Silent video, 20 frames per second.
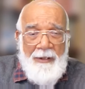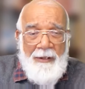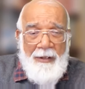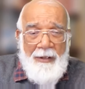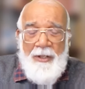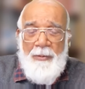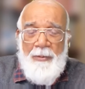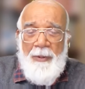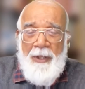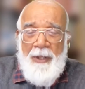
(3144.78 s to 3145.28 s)

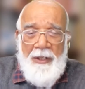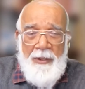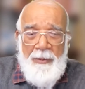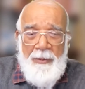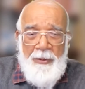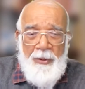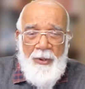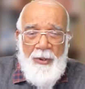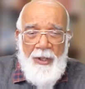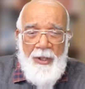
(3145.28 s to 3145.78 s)
Let me
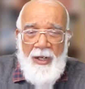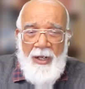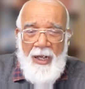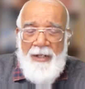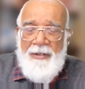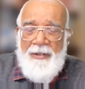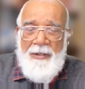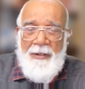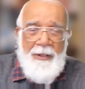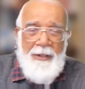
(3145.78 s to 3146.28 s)
give you a
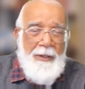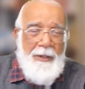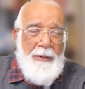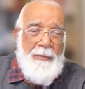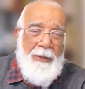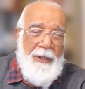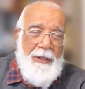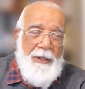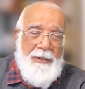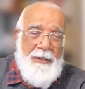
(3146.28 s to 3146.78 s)
lesson in
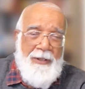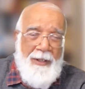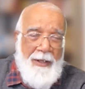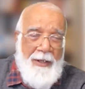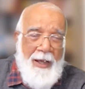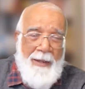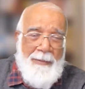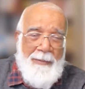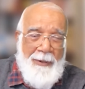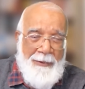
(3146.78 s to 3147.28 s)
peace and
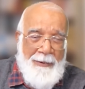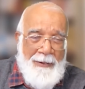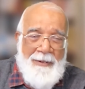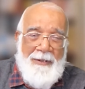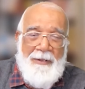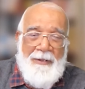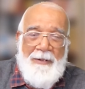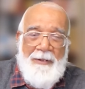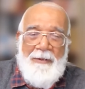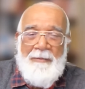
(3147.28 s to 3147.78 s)

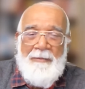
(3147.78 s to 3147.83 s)
happiness.